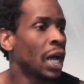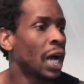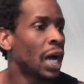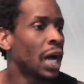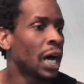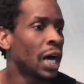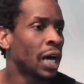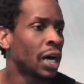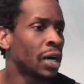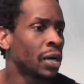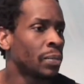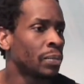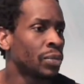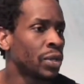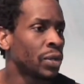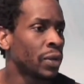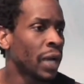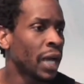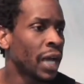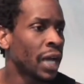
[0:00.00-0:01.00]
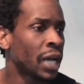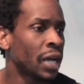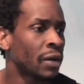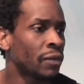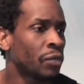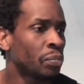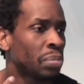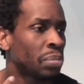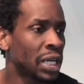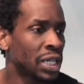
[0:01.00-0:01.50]
You
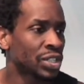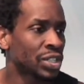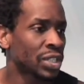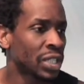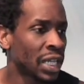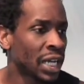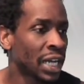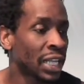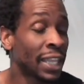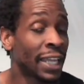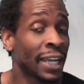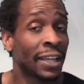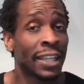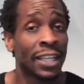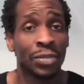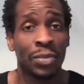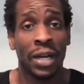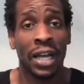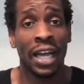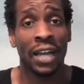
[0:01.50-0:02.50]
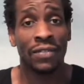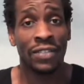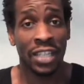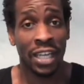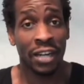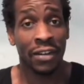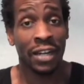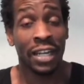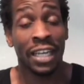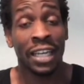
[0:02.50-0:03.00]
have Punchline there, that's why I have
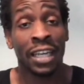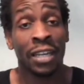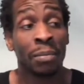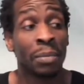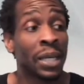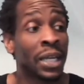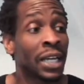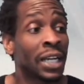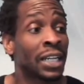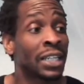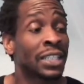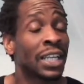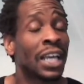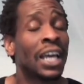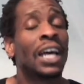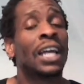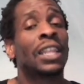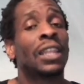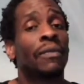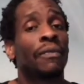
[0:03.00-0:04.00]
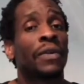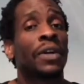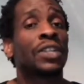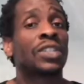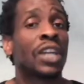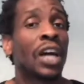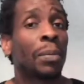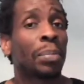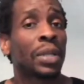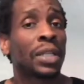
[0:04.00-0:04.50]
Terra in, because the first
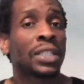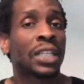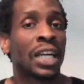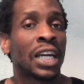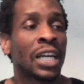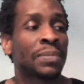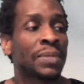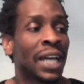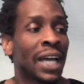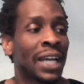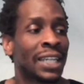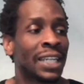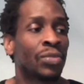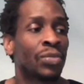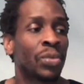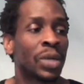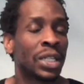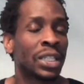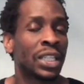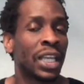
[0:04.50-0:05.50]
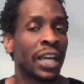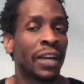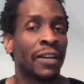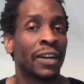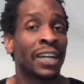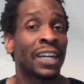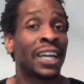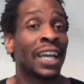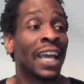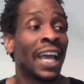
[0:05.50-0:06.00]
couple of times I didn't run Terra,